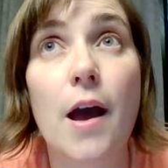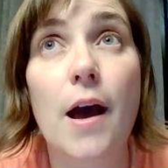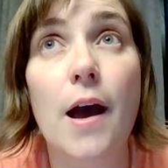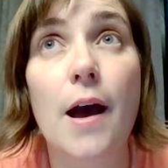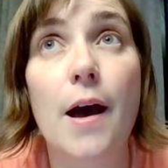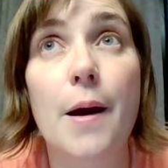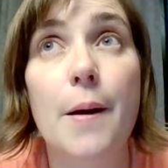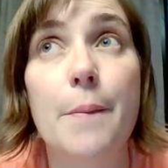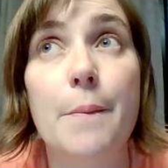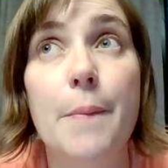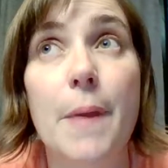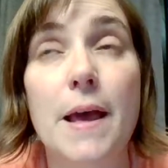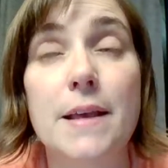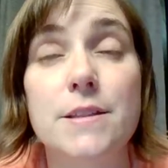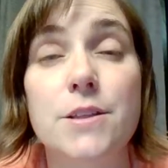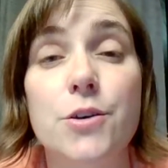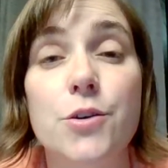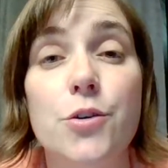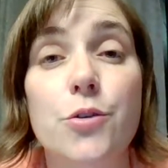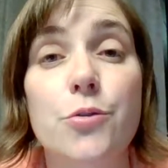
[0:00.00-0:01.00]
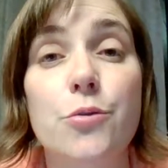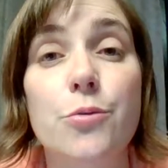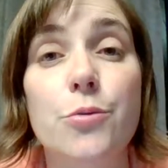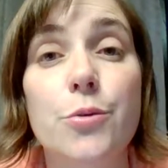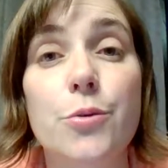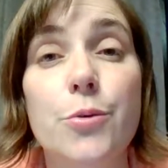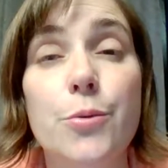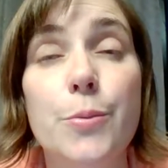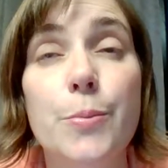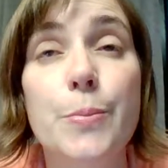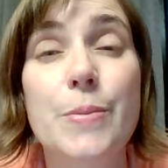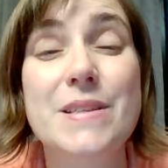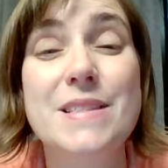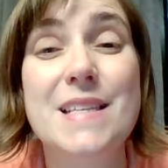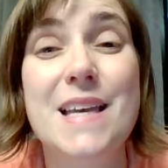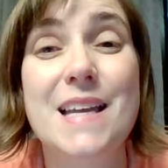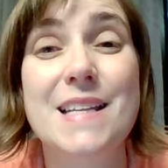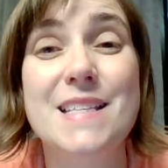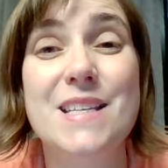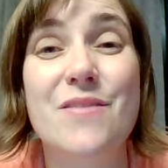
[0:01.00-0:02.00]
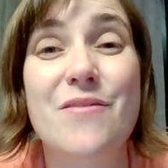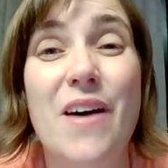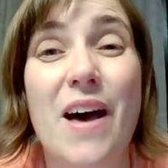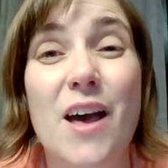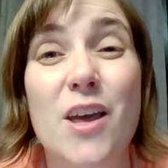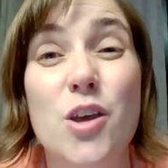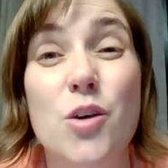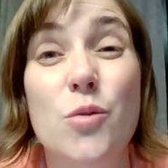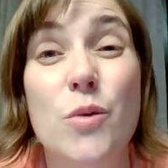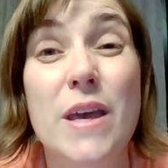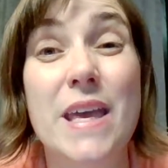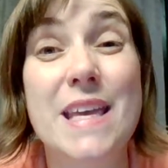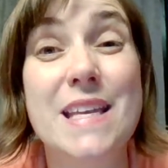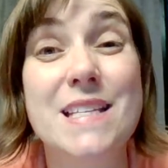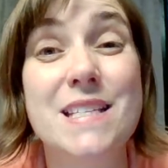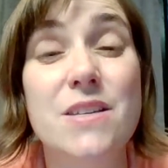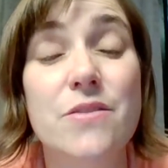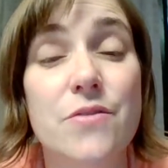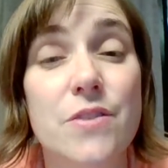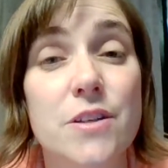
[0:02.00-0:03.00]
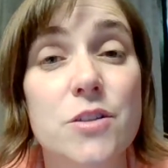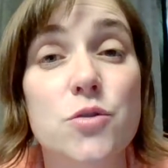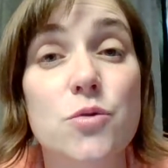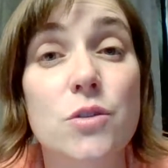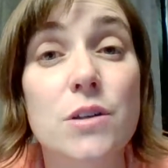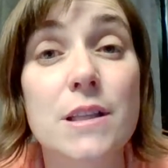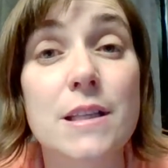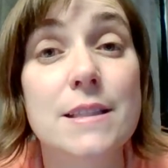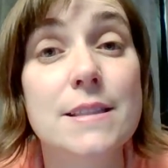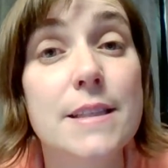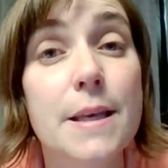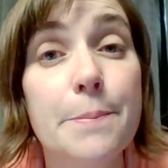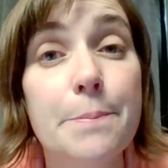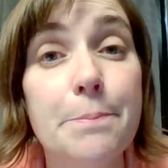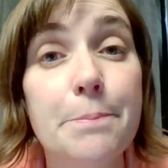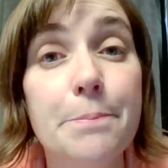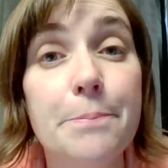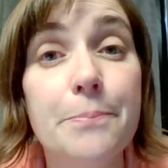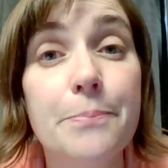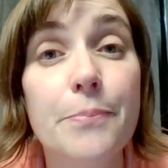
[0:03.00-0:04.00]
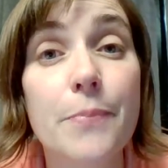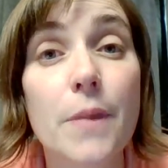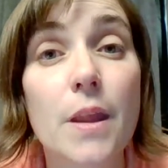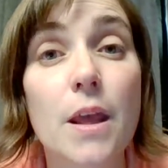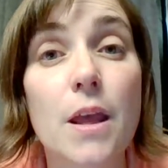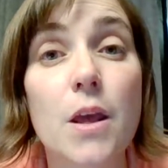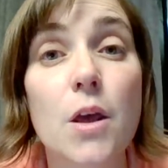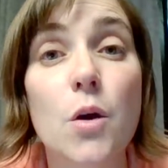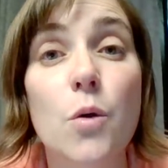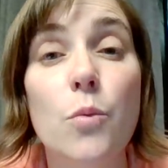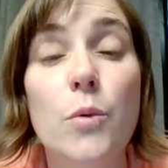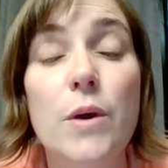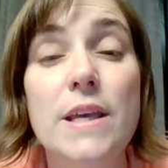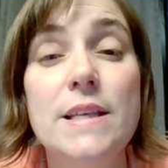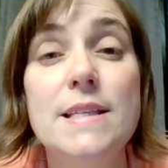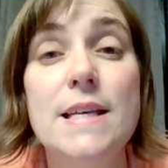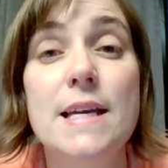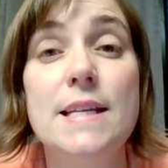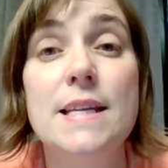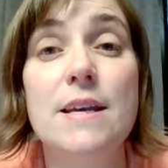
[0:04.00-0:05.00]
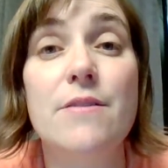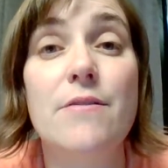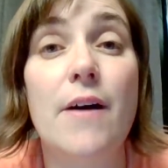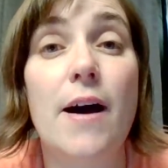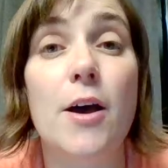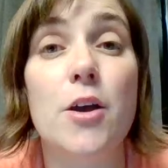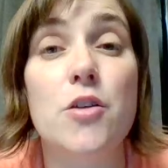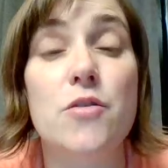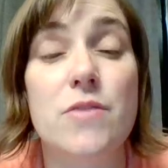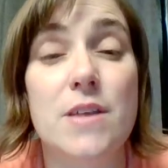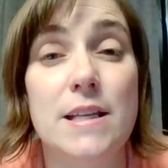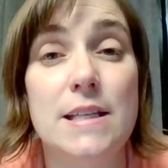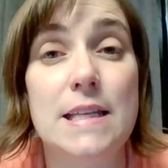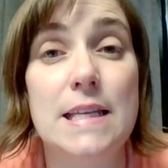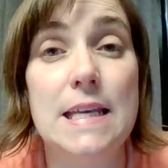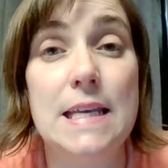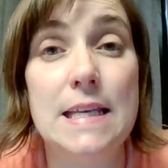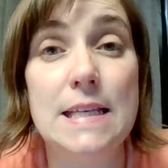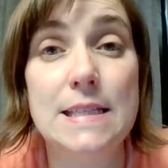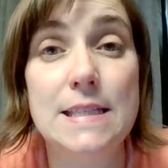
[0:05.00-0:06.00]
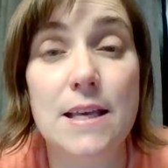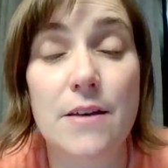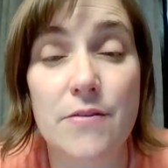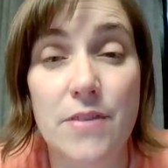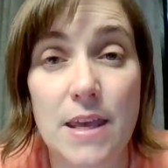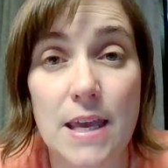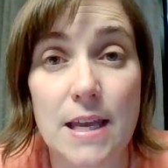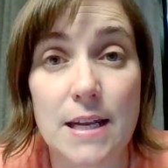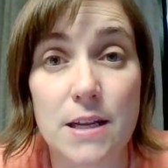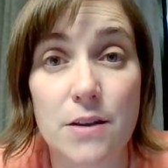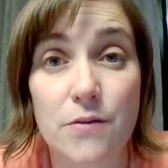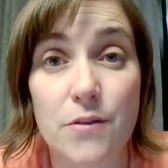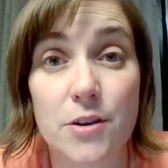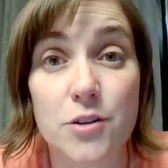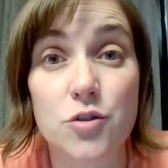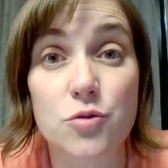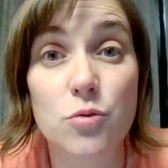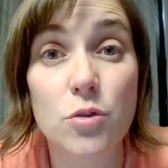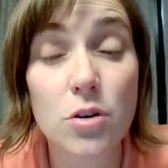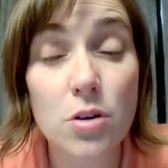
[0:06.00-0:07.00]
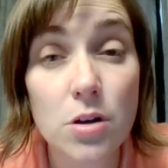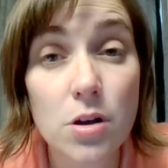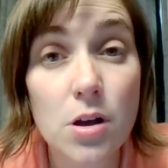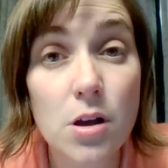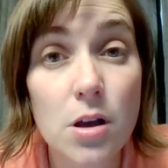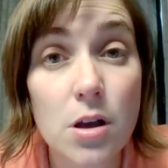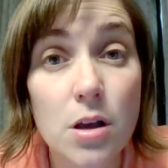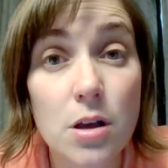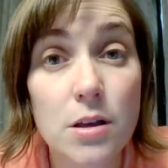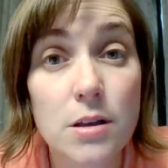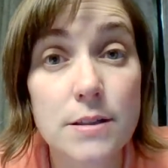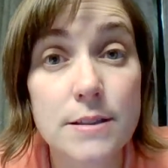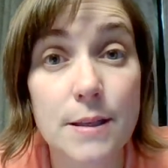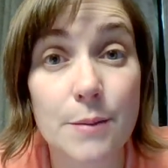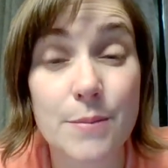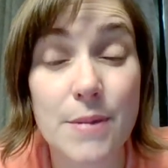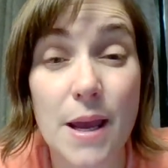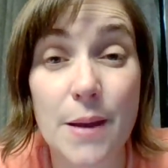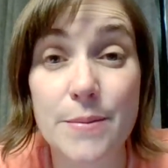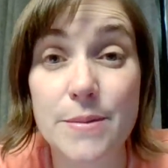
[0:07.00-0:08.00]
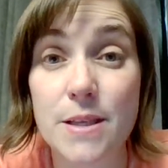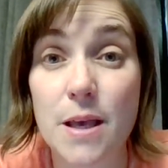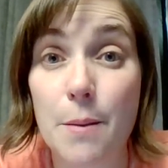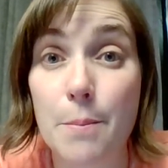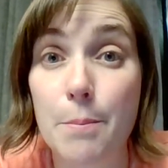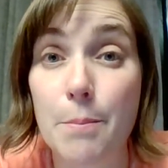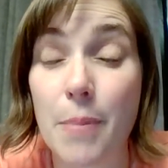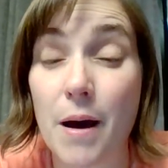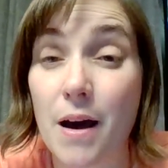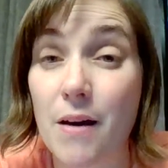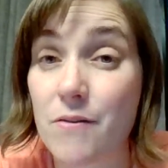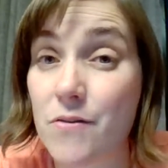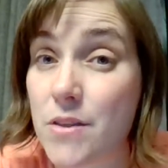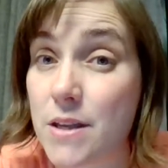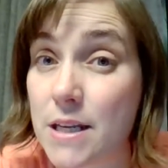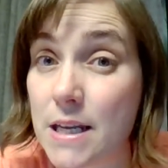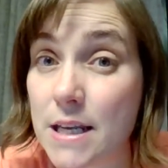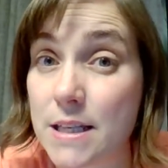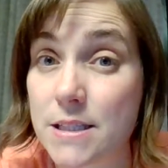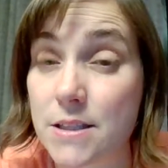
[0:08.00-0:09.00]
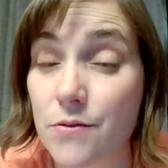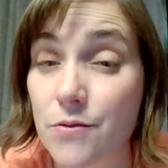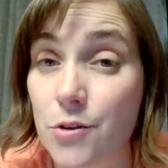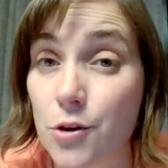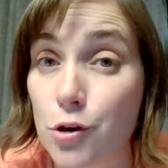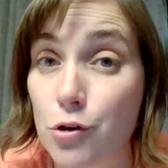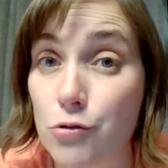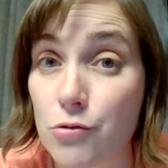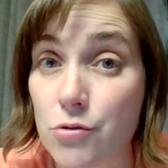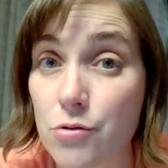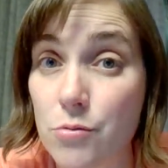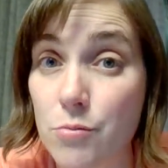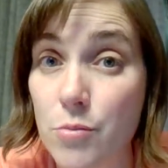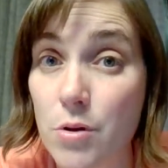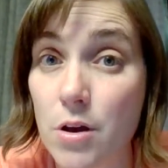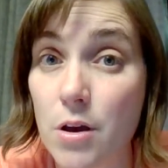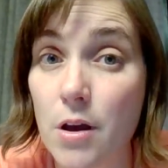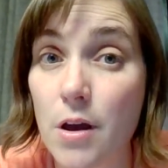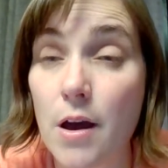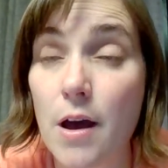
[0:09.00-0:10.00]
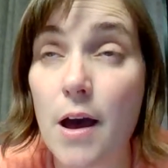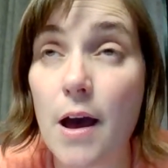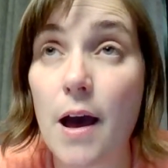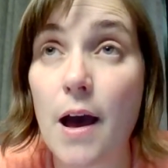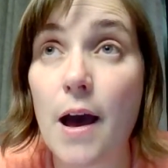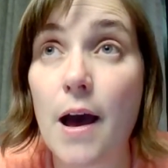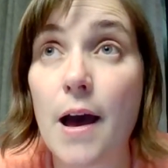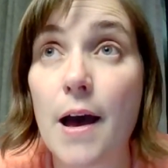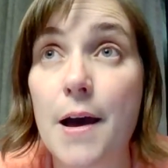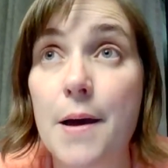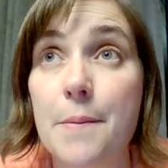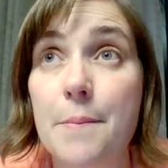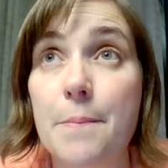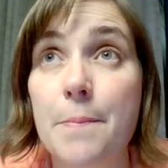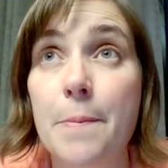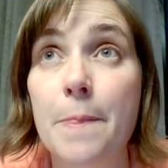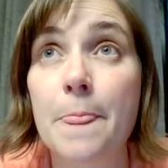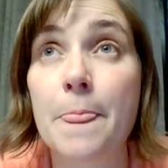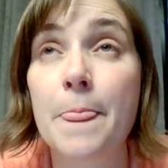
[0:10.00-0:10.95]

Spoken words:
as a group, tend to value individualism. We tend to value the needs of the individual, sometimes above the needs of the group. And